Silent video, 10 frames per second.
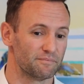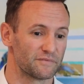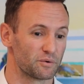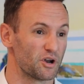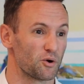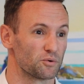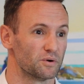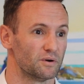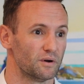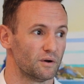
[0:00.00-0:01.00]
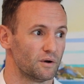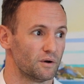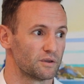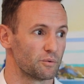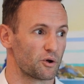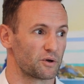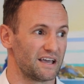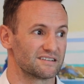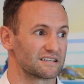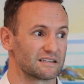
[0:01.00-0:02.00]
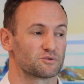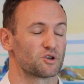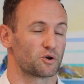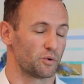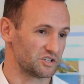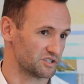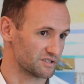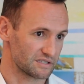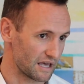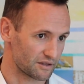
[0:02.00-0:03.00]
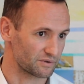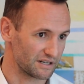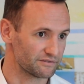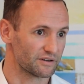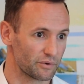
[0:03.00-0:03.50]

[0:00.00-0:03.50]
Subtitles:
there were no guessing, there was no questions at the other end of it.